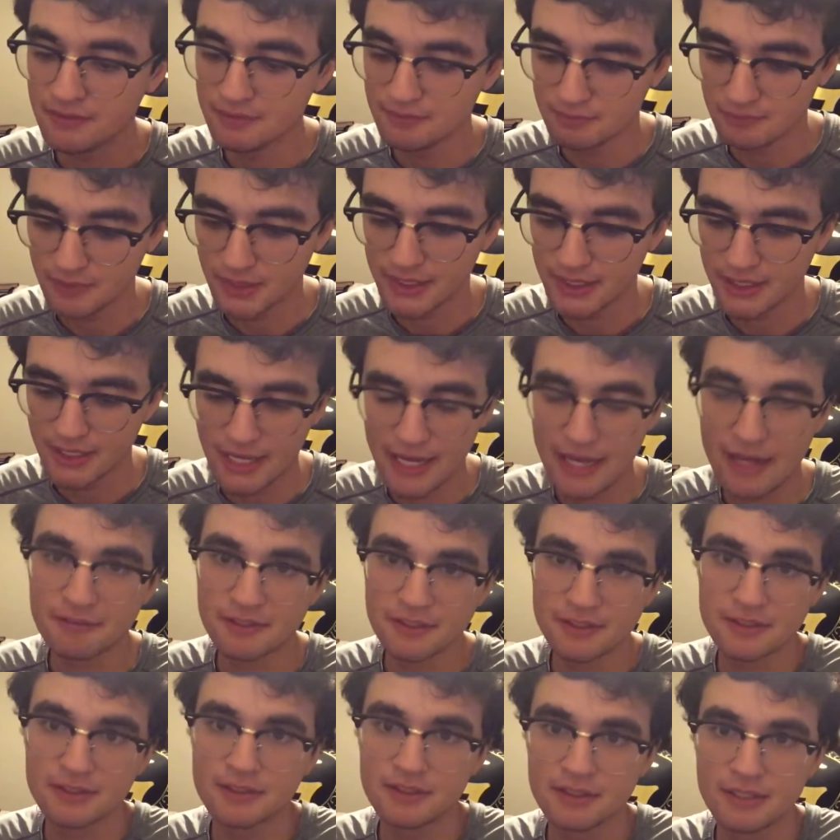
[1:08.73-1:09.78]
like have
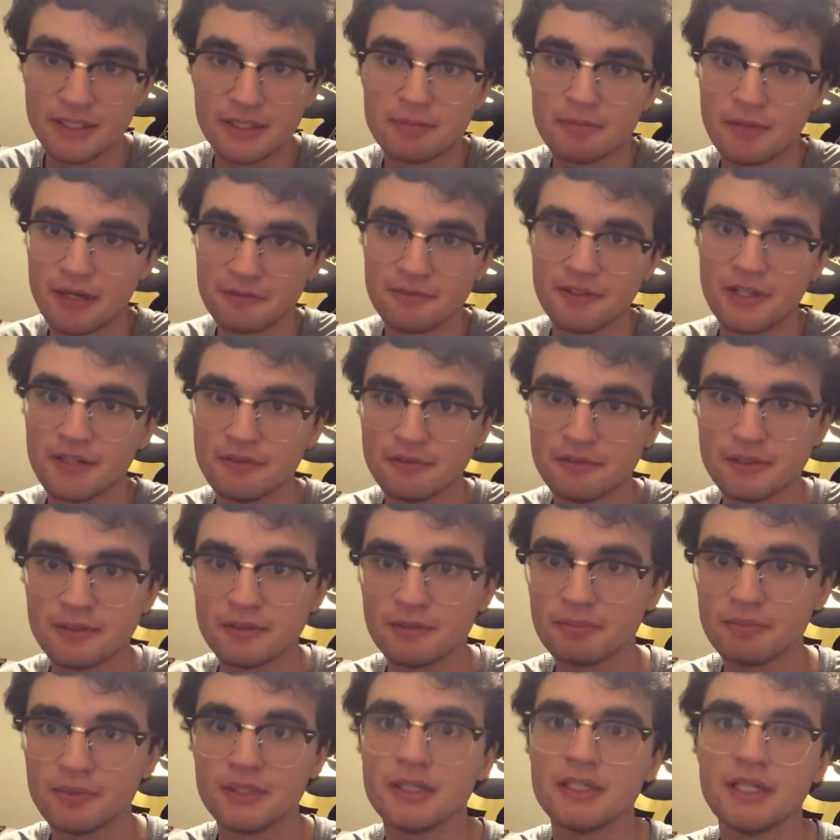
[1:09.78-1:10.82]
it in my favor.
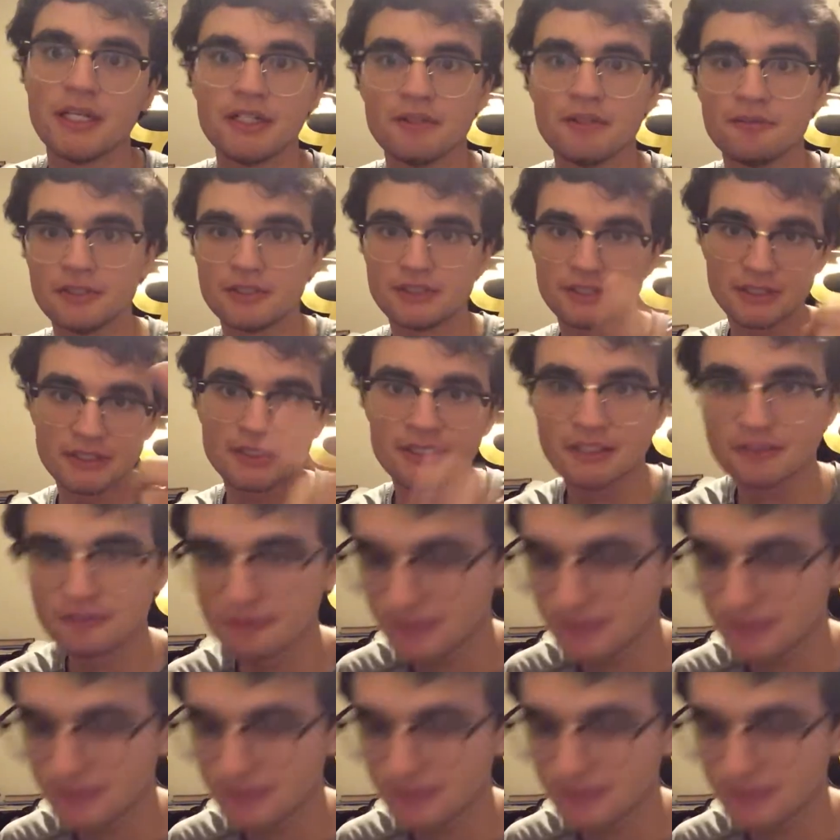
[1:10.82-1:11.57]
But anyways, let's get